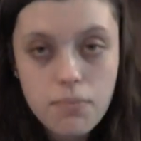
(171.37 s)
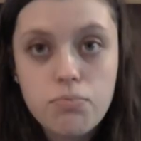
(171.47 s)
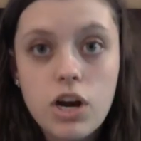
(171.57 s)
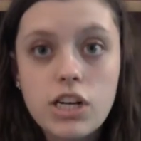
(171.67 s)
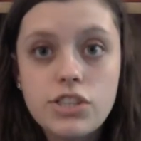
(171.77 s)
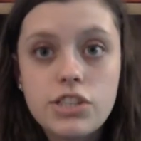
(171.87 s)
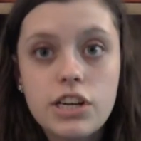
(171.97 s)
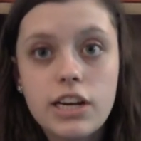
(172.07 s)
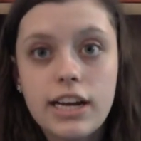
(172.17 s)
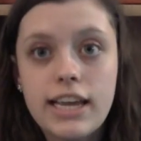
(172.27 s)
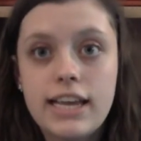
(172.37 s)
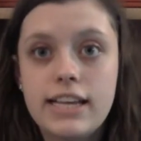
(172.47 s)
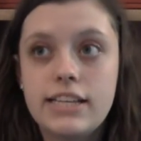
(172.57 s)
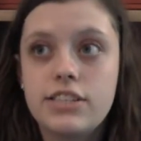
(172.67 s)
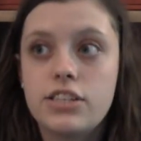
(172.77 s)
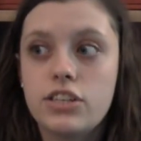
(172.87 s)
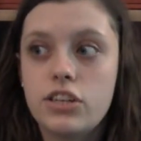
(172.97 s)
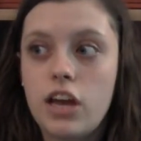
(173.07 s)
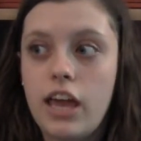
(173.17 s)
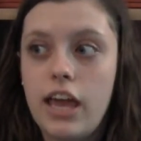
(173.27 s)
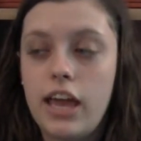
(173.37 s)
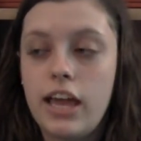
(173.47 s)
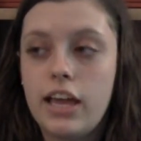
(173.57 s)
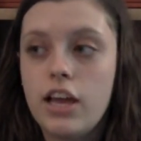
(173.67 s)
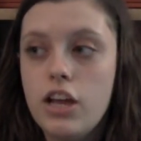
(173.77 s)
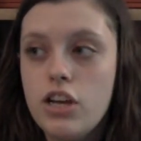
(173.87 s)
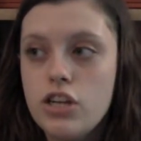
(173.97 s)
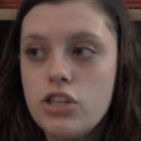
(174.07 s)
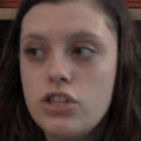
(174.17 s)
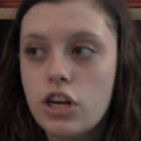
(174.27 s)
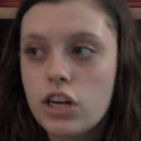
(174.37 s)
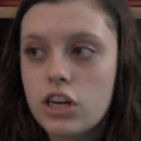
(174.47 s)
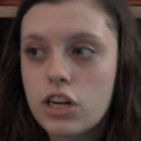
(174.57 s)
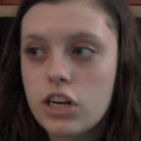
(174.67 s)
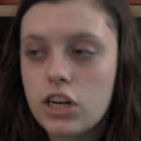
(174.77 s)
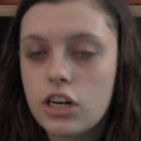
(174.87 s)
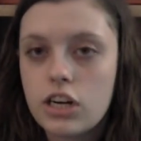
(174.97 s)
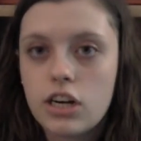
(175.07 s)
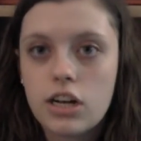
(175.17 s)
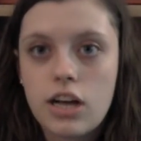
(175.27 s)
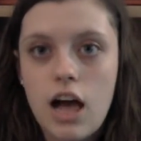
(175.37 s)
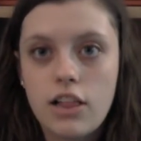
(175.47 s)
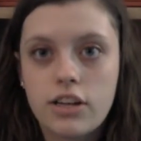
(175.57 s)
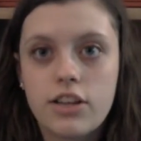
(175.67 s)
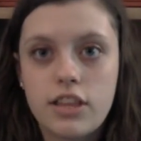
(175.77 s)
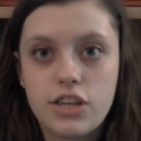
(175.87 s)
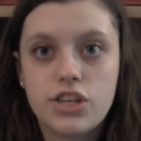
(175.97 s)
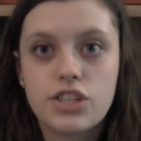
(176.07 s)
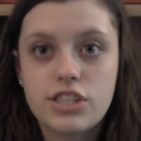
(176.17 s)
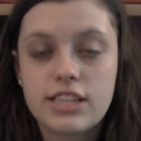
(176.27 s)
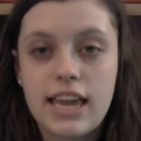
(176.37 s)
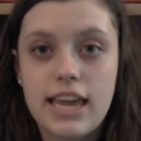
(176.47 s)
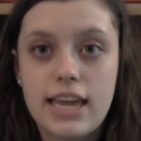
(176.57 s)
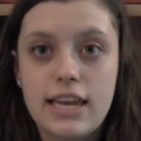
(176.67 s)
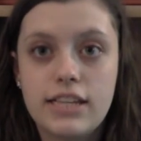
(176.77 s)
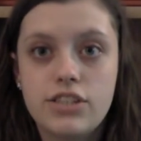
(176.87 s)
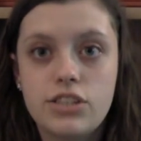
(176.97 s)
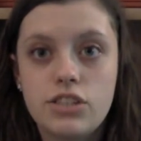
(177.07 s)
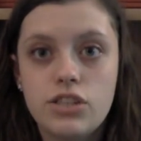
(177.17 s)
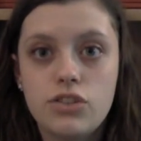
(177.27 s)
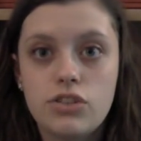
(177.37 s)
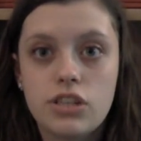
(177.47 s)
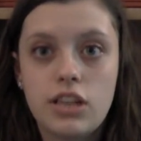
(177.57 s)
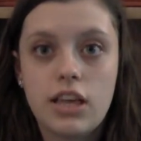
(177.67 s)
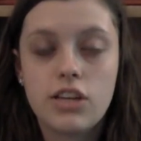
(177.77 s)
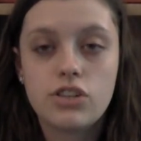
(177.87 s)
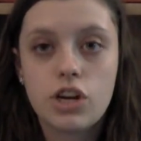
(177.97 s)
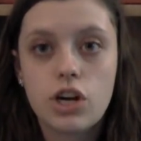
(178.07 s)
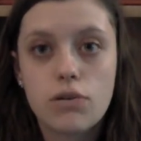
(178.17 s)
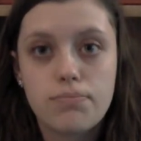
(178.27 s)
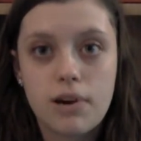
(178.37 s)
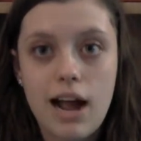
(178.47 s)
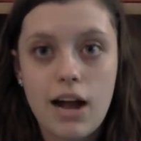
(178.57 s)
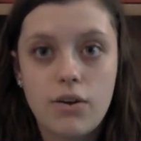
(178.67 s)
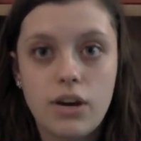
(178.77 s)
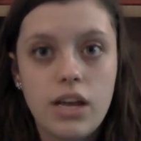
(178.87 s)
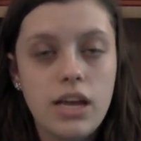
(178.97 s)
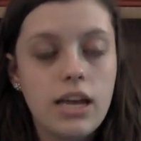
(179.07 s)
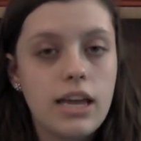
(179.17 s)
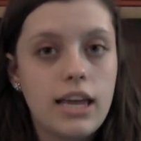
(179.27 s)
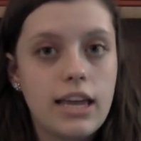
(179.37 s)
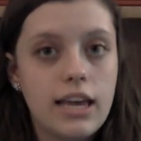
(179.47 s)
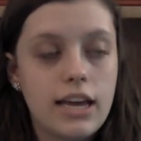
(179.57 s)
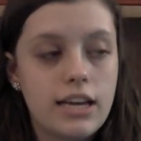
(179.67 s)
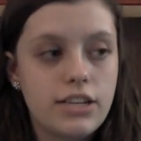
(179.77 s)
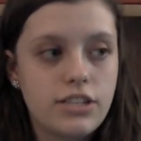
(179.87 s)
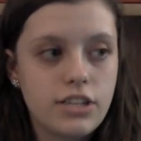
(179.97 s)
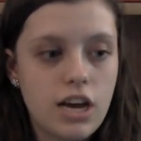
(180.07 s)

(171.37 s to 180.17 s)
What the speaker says: Bronzer is a darker color than your skin. It's usually like a darker brown, and